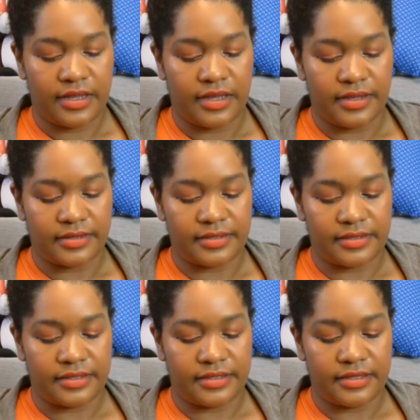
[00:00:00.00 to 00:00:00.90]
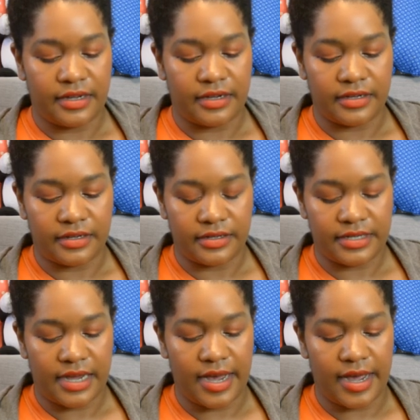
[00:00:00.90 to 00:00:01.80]
is a good
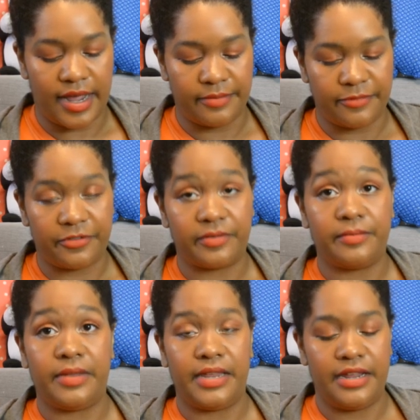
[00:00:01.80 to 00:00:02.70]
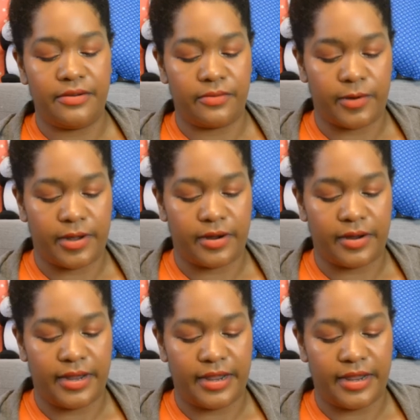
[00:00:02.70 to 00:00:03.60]
time for me
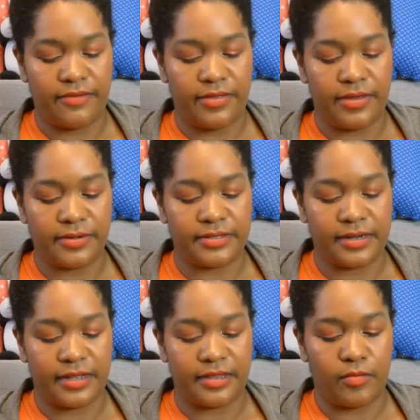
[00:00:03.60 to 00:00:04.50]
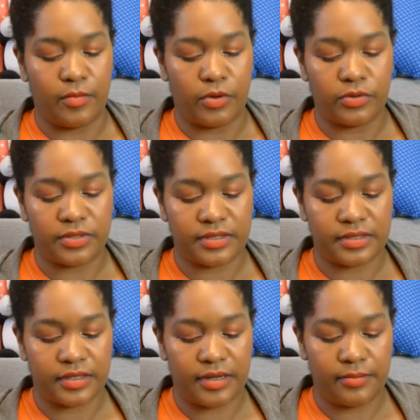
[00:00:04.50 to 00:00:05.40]
where even though it's not the
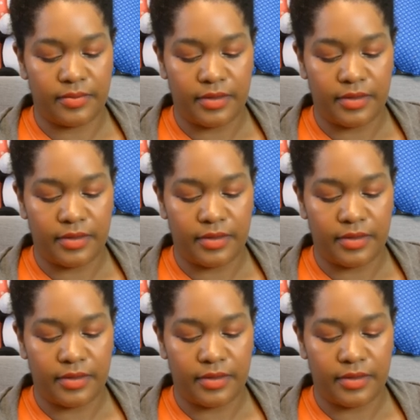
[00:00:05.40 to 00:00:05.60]
most sleep